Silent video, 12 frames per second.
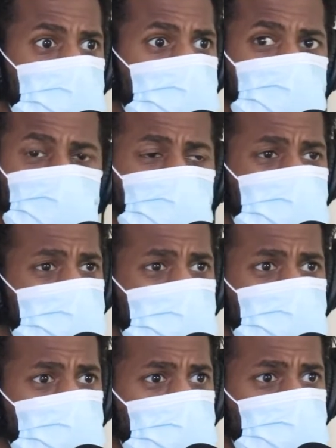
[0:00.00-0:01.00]
there's nobody out
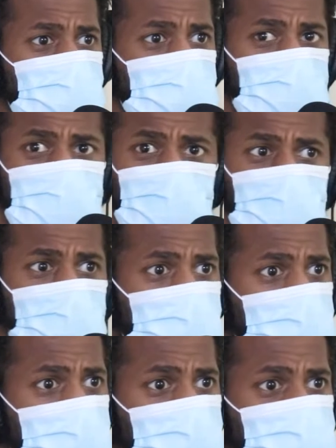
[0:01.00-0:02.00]
there that drinks a
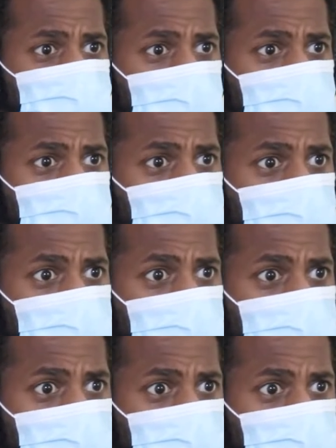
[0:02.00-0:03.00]
can of Sprite before they
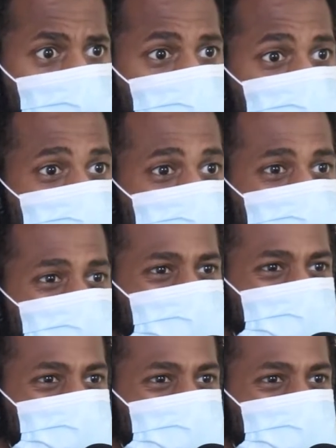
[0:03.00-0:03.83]
ball. Like,